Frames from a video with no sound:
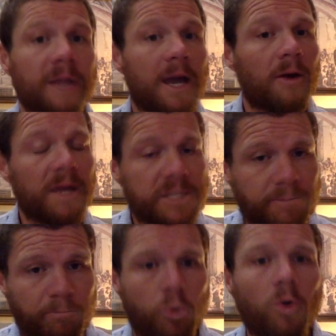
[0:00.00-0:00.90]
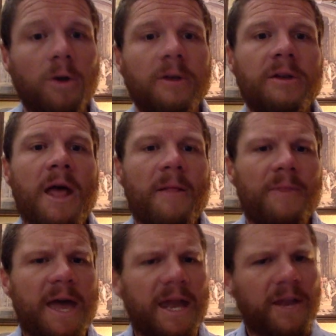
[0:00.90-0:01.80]
Now, it's important
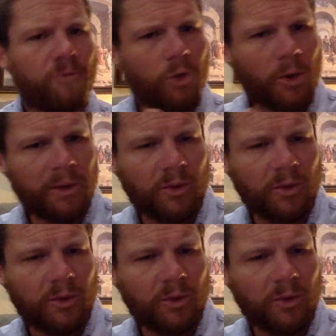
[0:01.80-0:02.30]
that if we're going